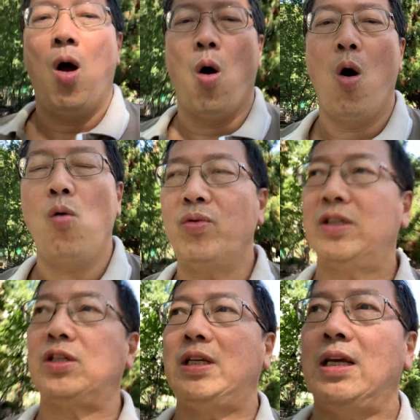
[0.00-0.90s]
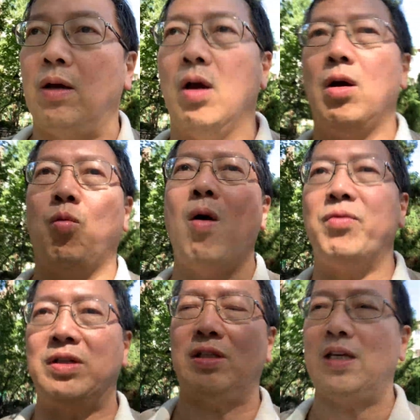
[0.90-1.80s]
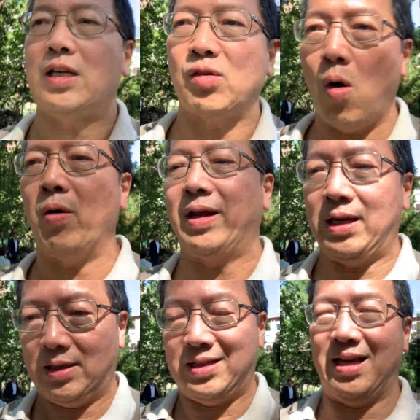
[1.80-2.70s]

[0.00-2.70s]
all we see what we see is all it is